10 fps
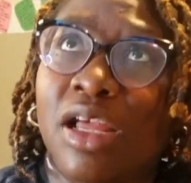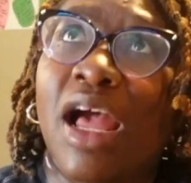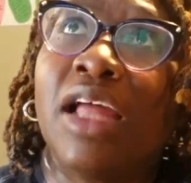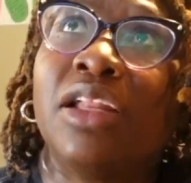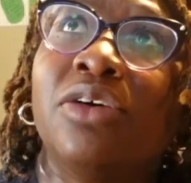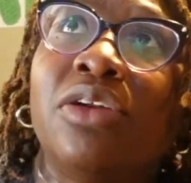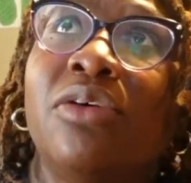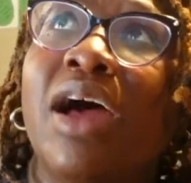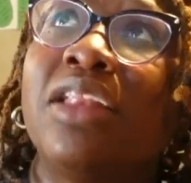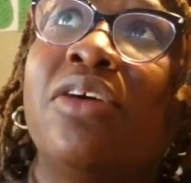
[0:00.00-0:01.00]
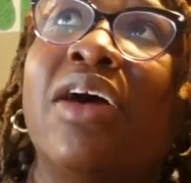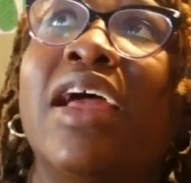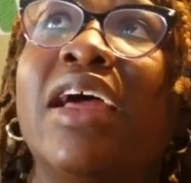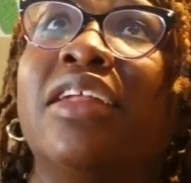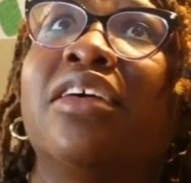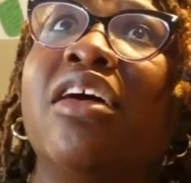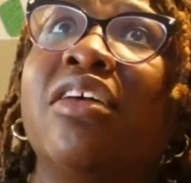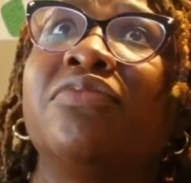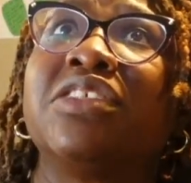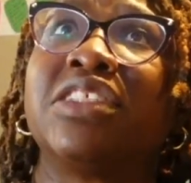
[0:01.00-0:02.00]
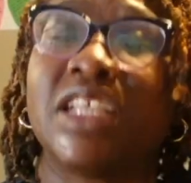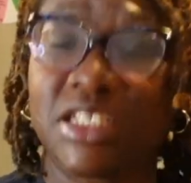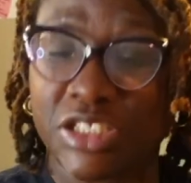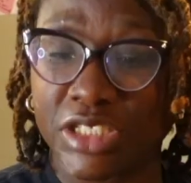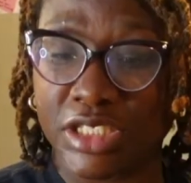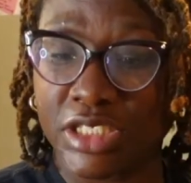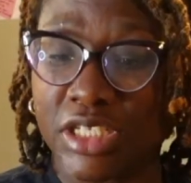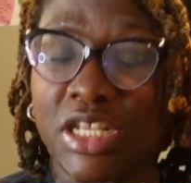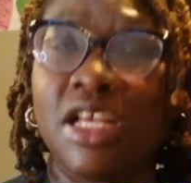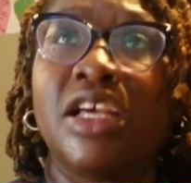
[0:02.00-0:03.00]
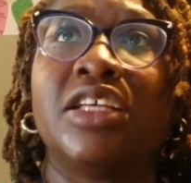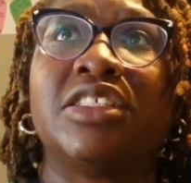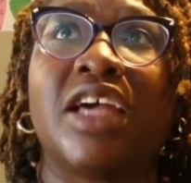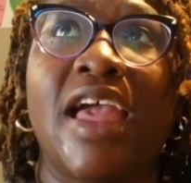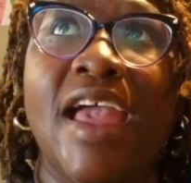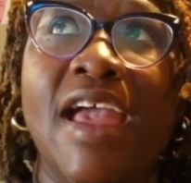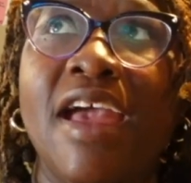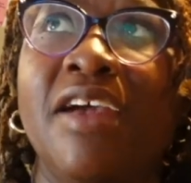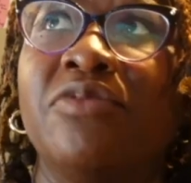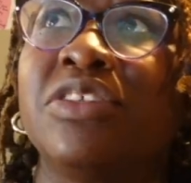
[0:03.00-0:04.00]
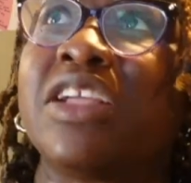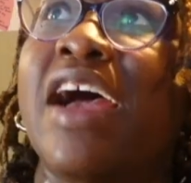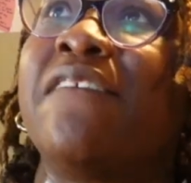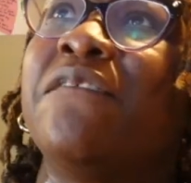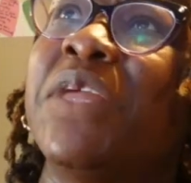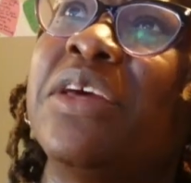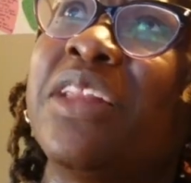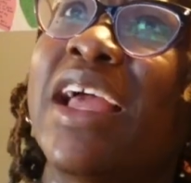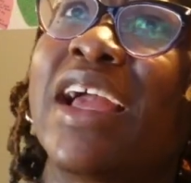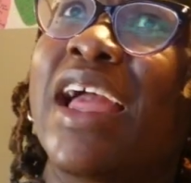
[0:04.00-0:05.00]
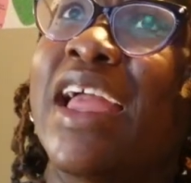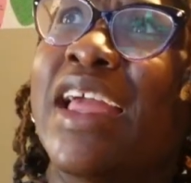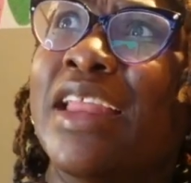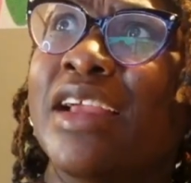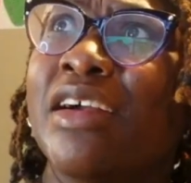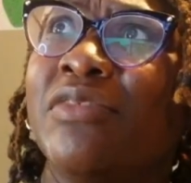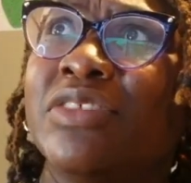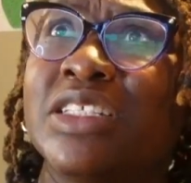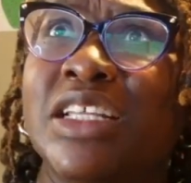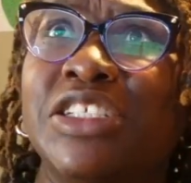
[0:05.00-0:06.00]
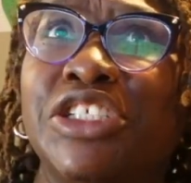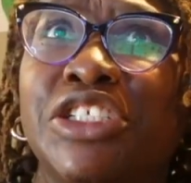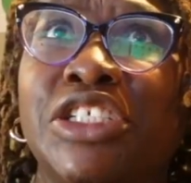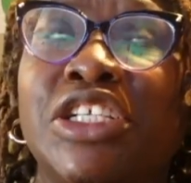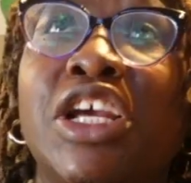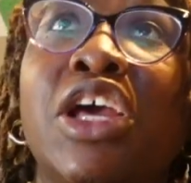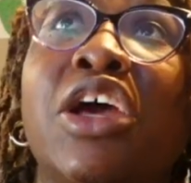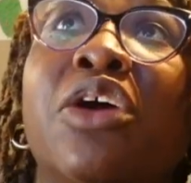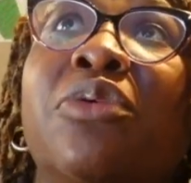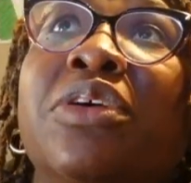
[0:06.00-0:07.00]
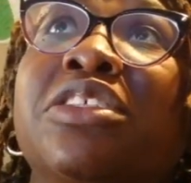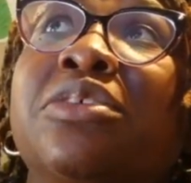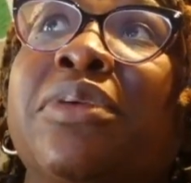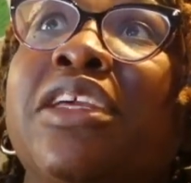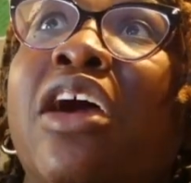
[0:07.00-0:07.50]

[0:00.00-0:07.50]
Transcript: I don't know. I know I had a conversation to have, which I feel like I had that conversation, which to be